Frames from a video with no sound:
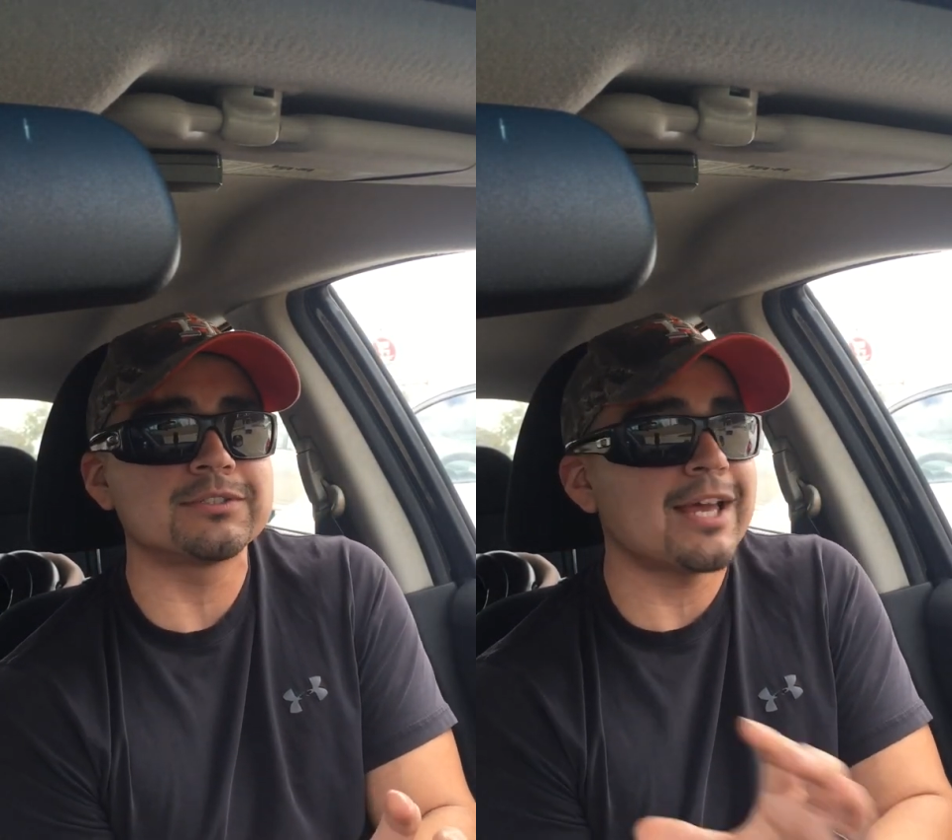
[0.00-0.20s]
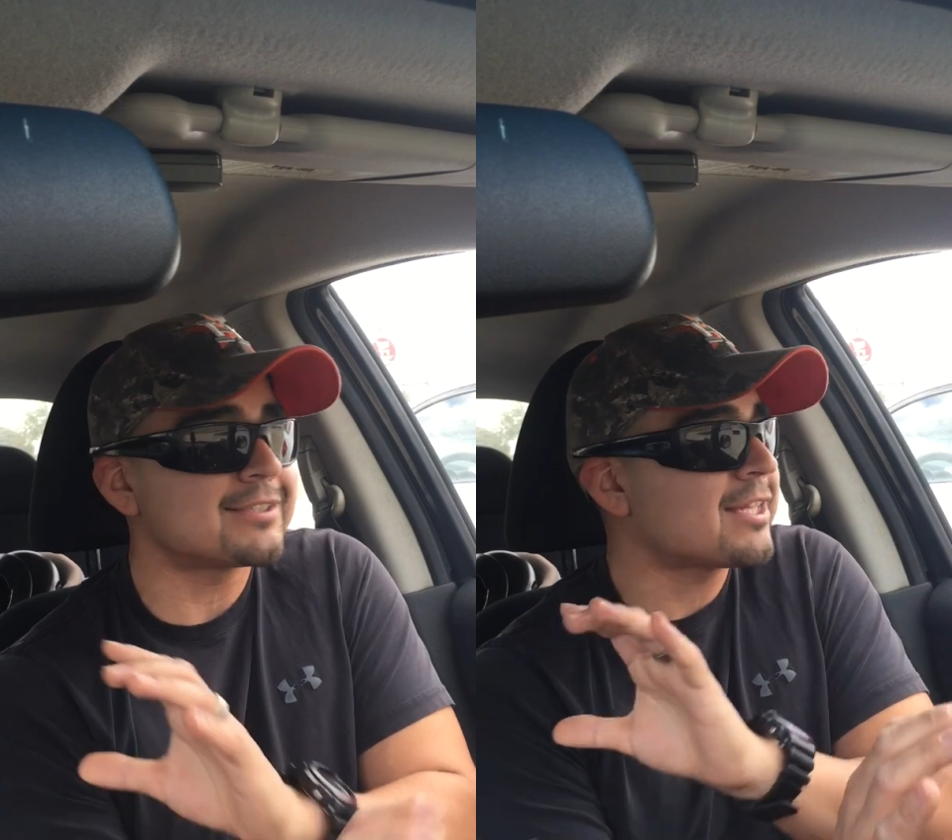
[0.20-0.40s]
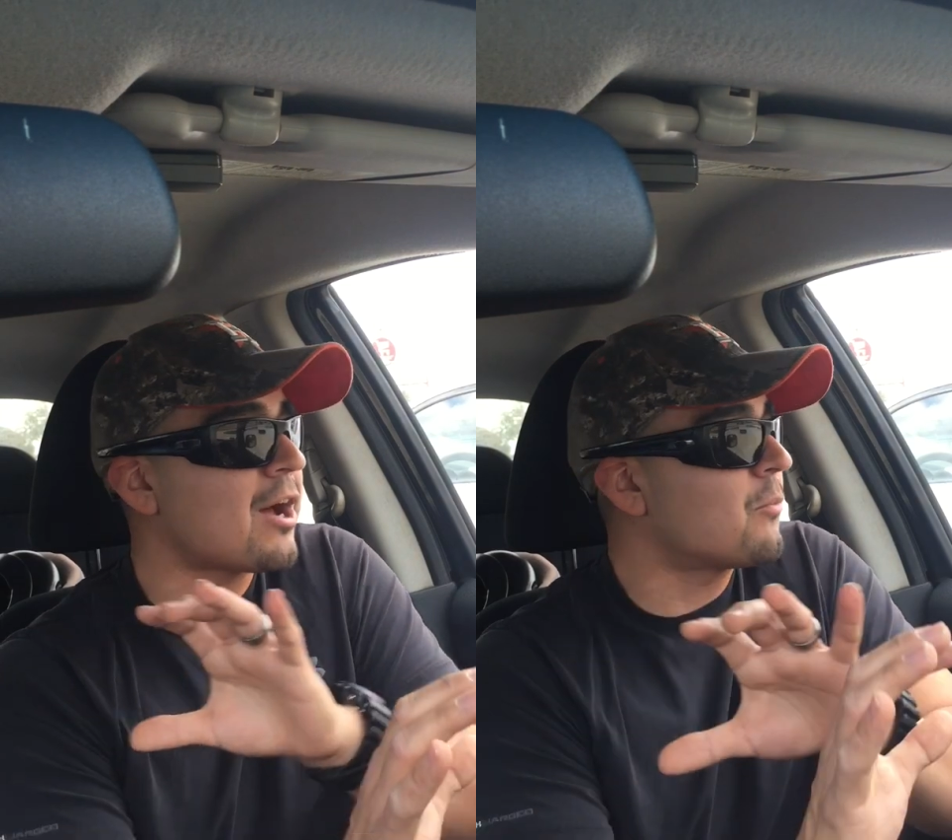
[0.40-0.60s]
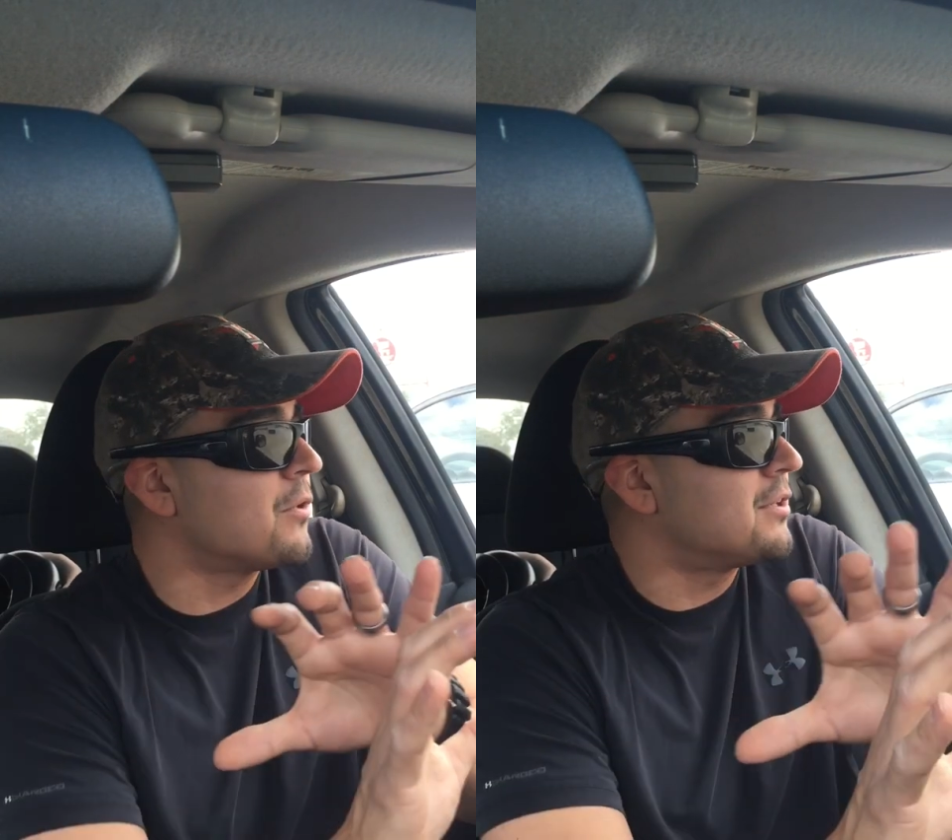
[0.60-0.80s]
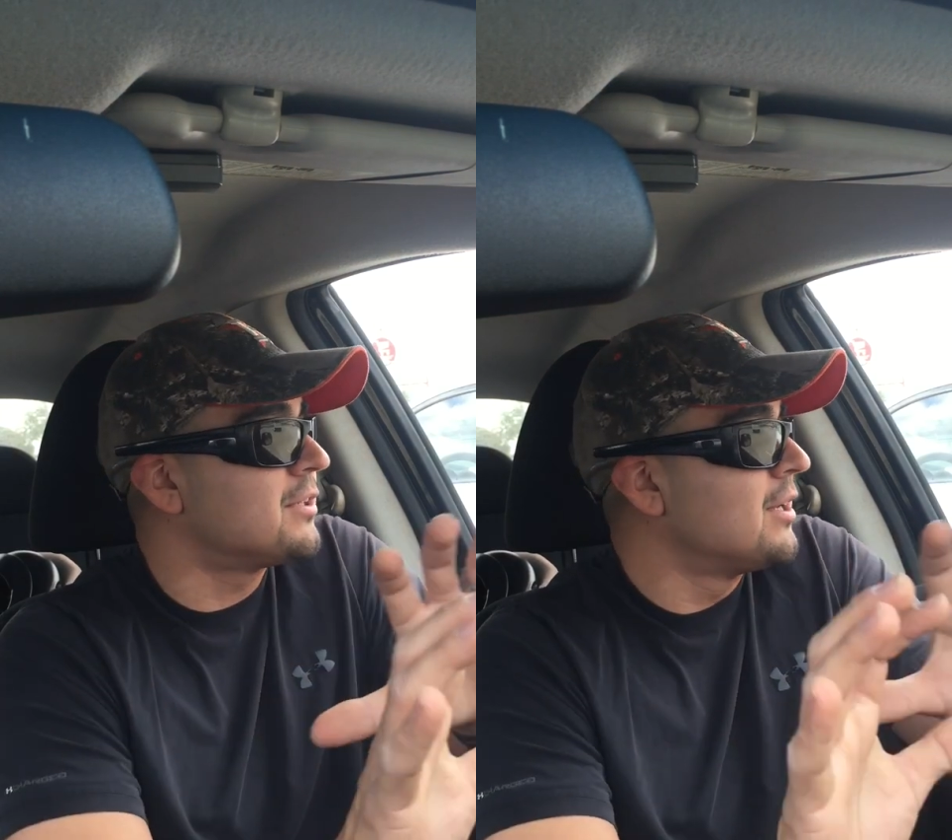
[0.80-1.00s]
That's not
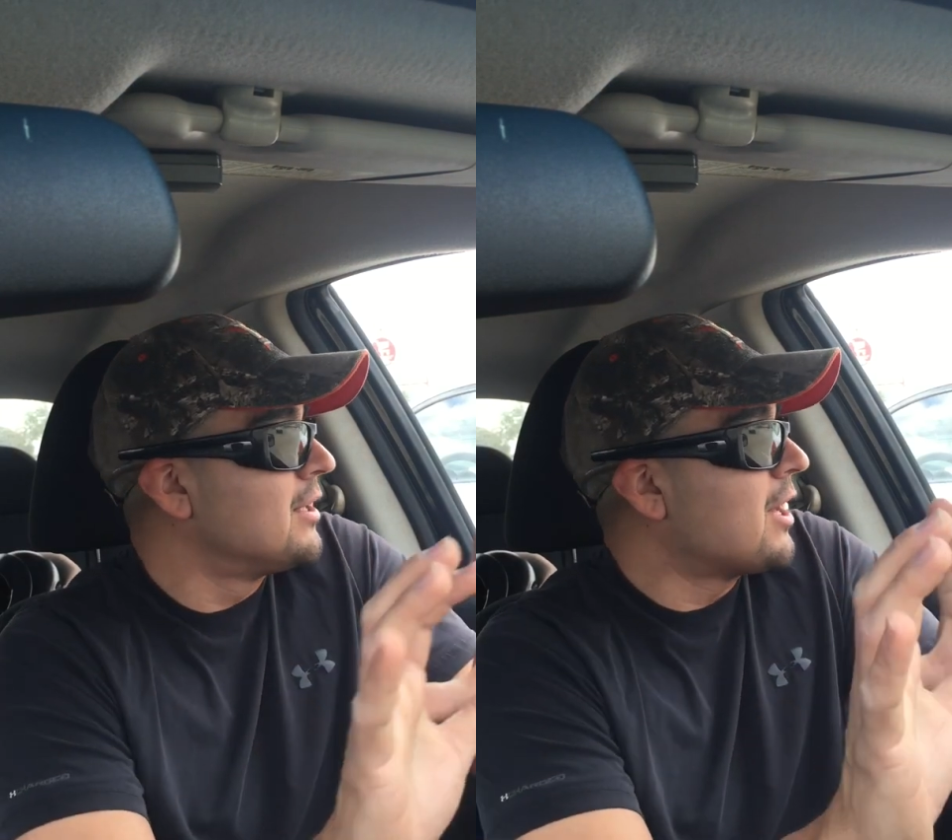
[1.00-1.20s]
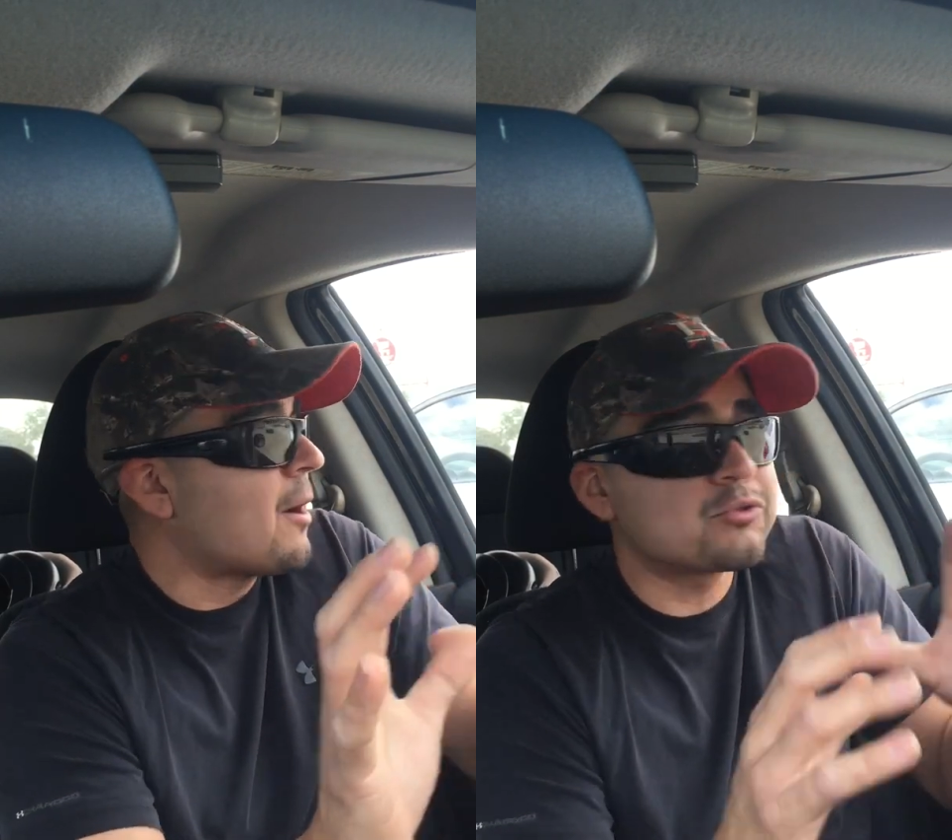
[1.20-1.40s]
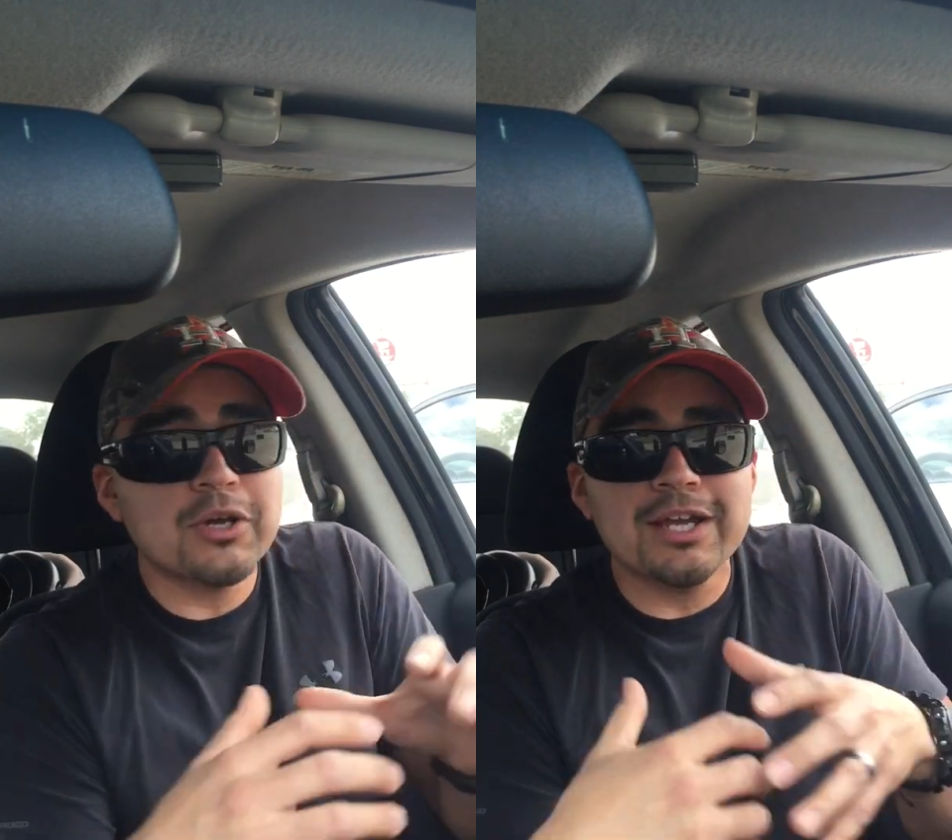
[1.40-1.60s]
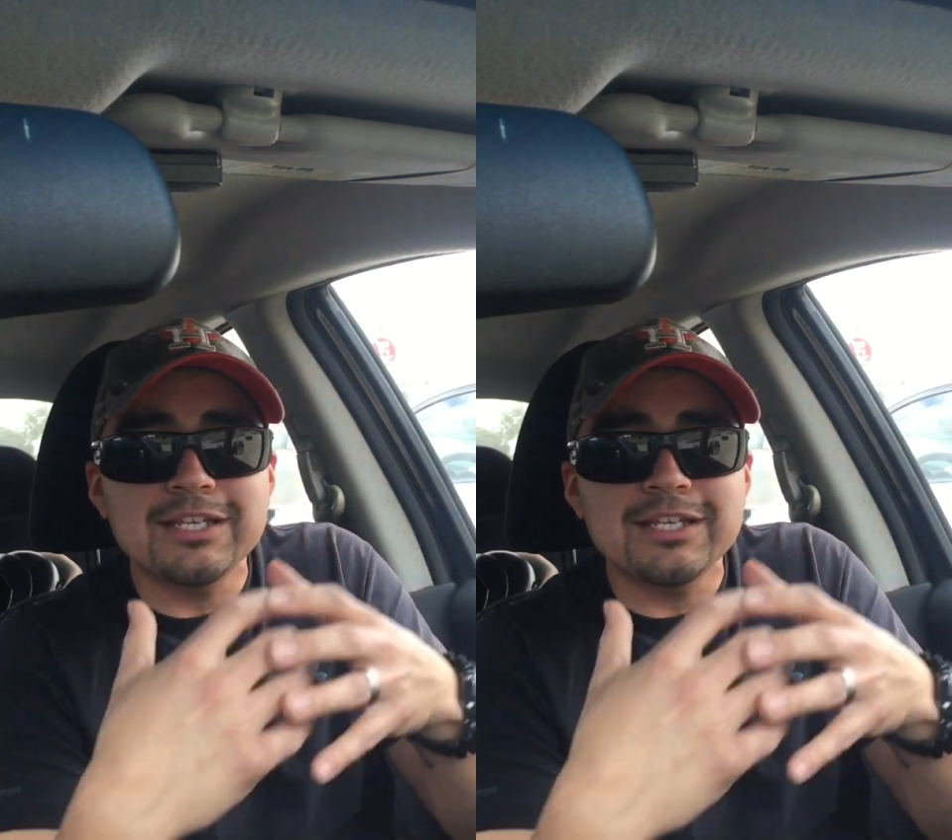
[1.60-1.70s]
what I'm trying